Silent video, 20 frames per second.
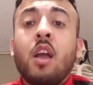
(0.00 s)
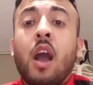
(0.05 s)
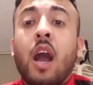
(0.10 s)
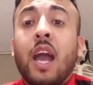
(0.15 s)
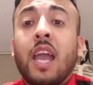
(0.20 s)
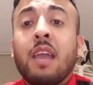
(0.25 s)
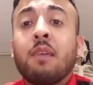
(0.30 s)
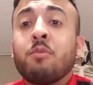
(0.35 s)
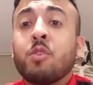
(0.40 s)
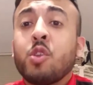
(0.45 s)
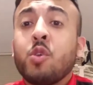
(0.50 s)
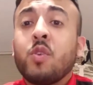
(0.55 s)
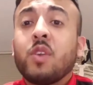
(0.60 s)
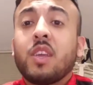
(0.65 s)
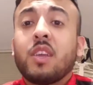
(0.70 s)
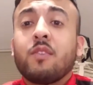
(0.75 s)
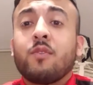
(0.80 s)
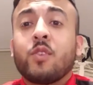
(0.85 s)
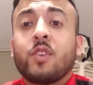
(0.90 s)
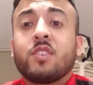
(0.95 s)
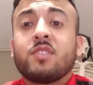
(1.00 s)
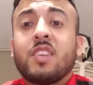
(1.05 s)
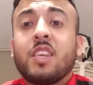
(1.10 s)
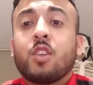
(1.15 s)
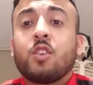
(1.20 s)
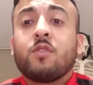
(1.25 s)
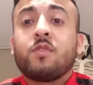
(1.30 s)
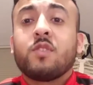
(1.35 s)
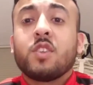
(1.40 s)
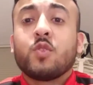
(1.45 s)
I am doing it for the
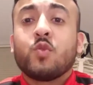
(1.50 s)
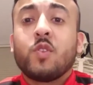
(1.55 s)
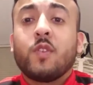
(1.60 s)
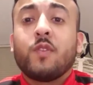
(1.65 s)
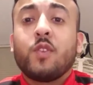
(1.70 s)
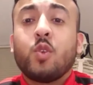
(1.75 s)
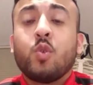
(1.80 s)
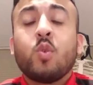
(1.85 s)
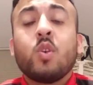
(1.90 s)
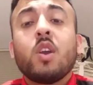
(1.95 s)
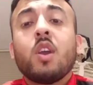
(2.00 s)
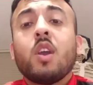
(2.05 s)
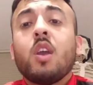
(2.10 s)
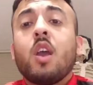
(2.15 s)
sake of this review.